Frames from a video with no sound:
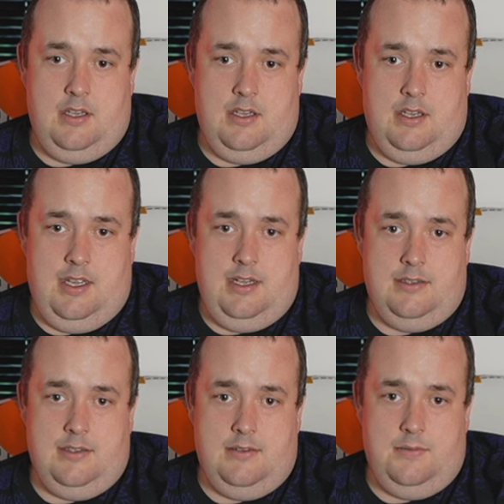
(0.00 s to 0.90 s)

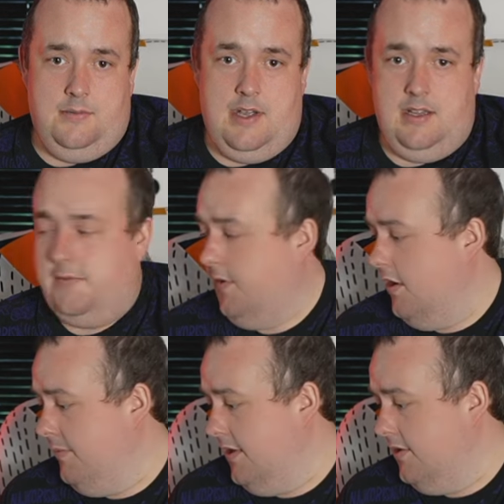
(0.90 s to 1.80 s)
And, well,
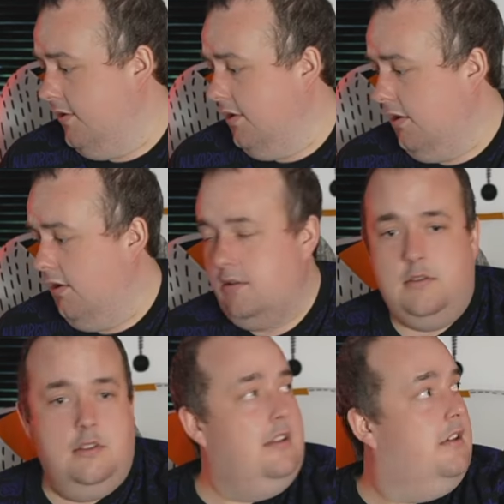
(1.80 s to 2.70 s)
5 minutes on the clock,
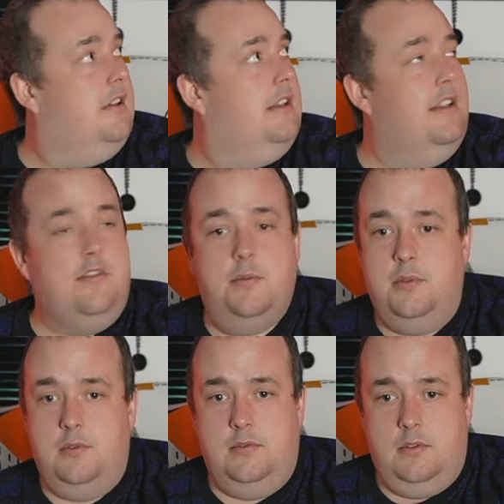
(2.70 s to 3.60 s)
and
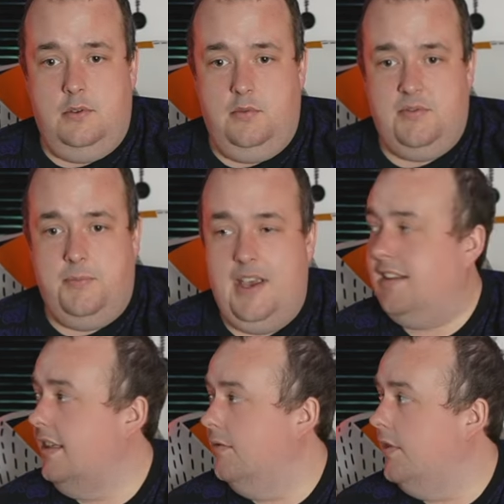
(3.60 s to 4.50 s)
Liverpool with a
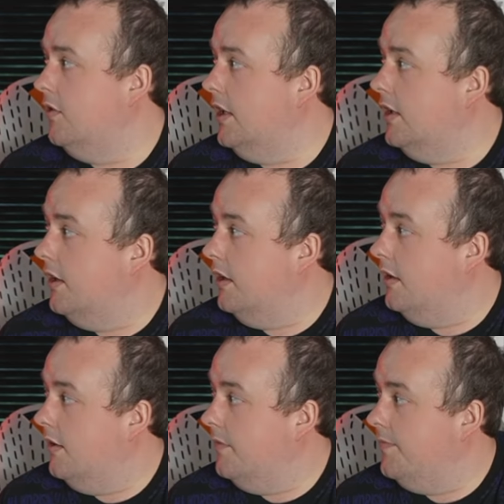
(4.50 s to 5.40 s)
penalty, very
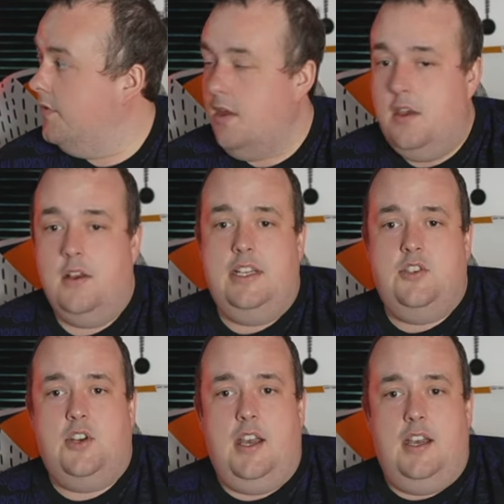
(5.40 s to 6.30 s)
early
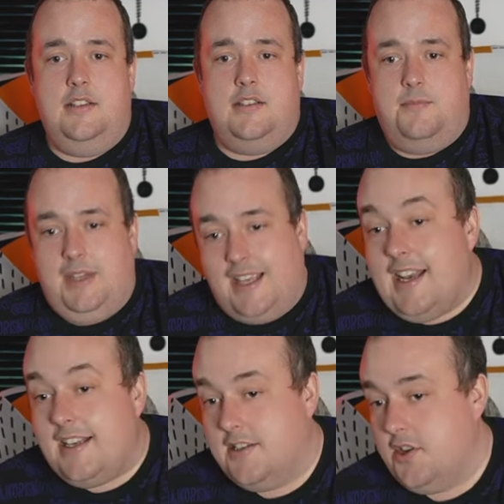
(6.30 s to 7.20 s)
chance. Mac
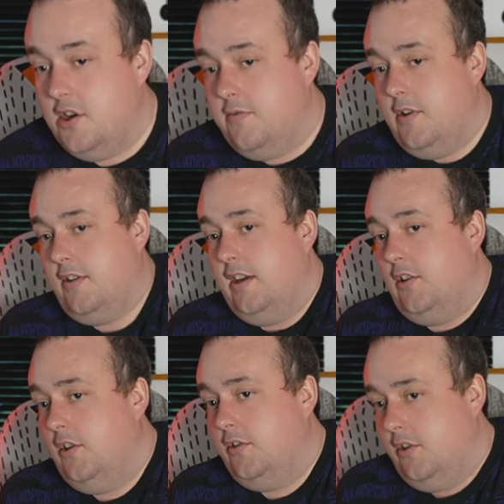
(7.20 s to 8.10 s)
Allister's over it, thank
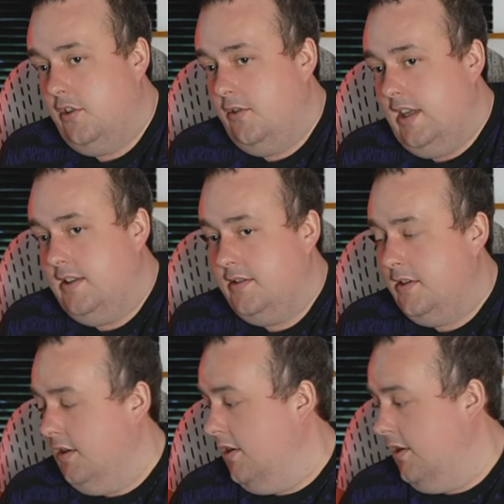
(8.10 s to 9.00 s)
God, not Nunez.
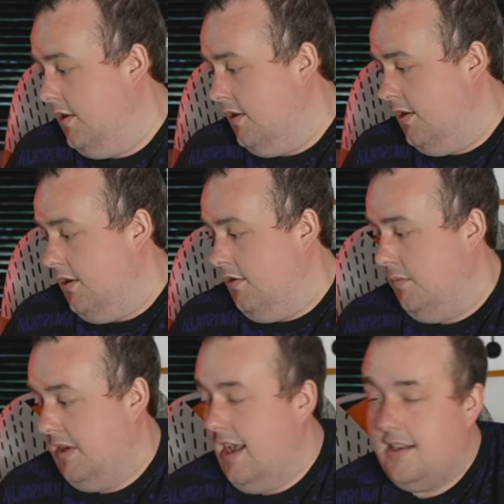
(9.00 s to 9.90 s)
Well,
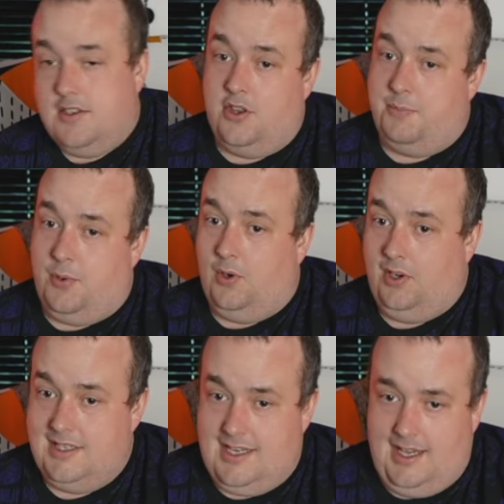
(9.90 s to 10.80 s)
Mac Allister's got the ball
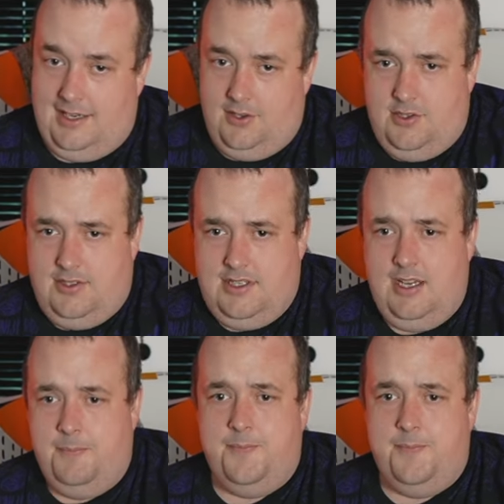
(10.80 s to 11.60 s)
in his hand, I should say.